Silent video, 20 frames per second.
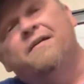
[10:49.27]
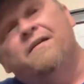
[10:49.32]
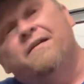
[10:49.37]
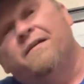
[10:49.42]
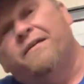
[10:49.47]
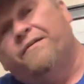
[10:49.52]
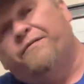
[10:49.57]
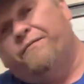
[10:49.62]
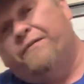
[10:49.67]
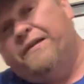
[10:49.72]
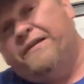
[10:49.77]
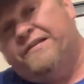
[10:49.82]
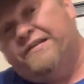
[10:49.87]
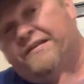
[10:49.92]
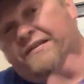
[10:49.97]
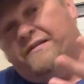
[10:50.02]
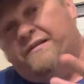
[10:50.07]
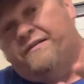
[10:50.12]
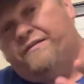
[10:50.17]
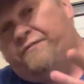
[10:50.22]
three
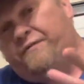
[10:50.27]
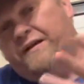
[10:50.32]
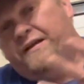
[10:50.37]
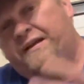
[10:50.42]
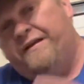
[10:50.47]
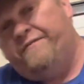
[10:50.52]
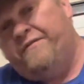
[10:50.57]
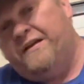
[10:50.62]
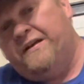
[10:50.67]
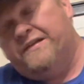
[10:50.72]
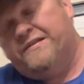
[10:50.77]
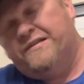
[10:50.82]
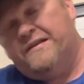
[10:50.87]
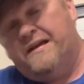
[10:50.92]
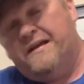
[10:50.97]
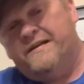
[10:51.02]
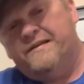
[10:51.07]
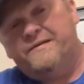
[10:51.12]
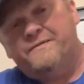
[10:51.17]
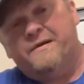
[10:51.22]
DVD
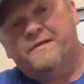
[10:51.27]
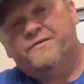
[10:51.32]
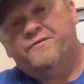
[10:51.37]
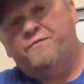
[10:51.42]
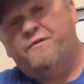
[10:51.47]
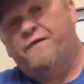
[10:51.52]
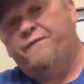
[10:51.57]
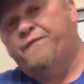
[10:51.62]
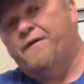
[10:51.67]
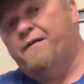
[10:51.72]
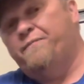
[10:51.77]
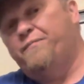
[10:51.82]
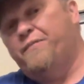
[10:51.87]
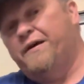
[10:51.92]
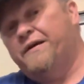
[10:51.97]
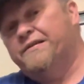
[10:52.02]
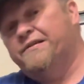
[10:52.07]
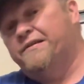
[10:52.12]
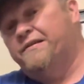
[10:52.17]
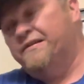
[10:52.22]
set is about $25.